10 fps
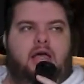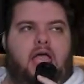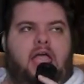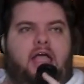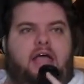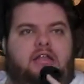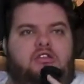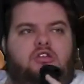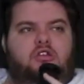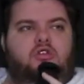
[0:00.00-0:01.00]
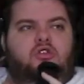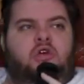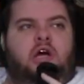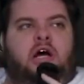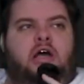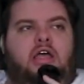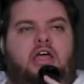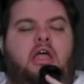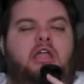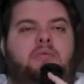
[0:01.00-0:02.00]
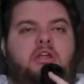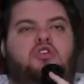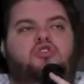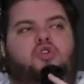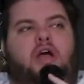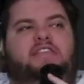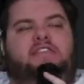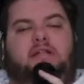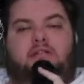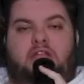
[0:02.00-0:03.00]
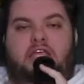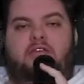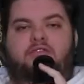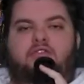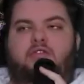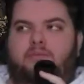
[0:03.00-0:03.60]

and anybody who tries to leave